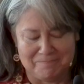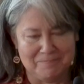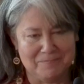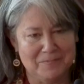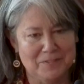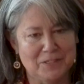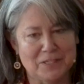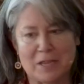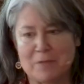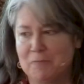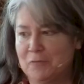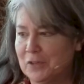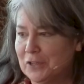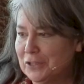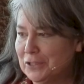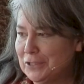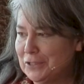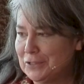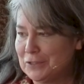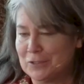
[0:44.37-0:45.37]
Same
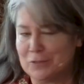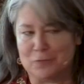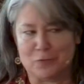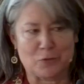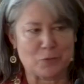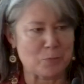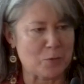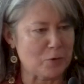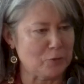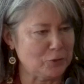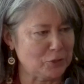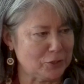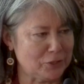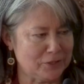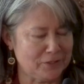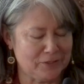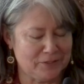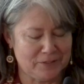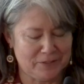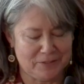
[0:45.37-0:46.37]
feelings, different
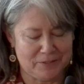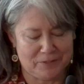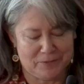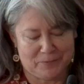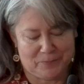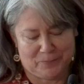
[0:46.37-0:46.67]
emotions.